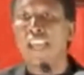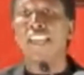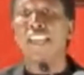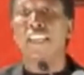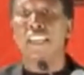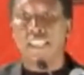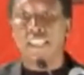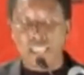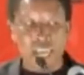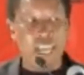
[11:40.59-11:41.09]

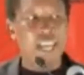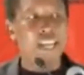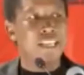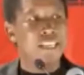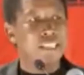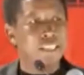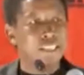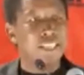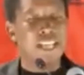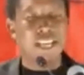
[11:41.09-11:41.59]
and
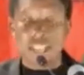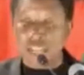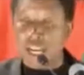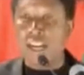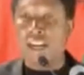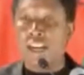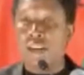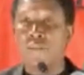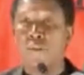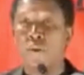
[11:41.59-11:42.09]
engage in
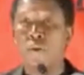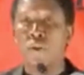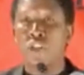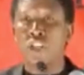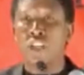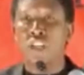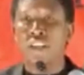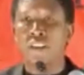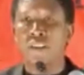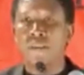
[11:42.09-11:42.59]
the real
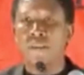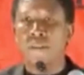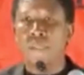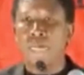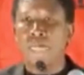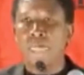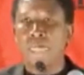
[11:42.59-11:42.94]
revolution.